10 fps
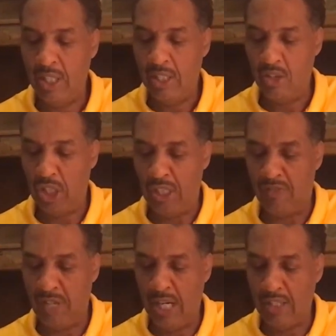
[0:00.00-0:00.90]
You see the
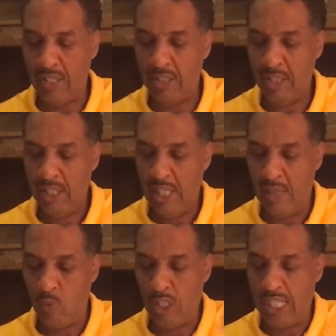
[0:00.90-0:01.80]
Father,
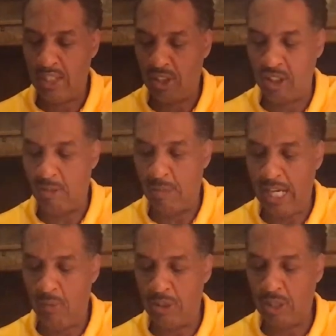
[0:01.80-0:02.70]
and one like the Son of
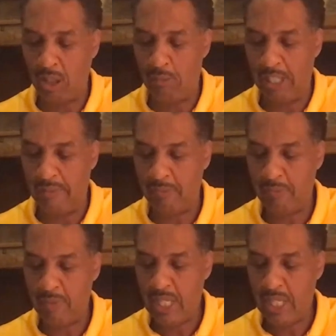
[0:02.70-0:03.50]
Man was coming,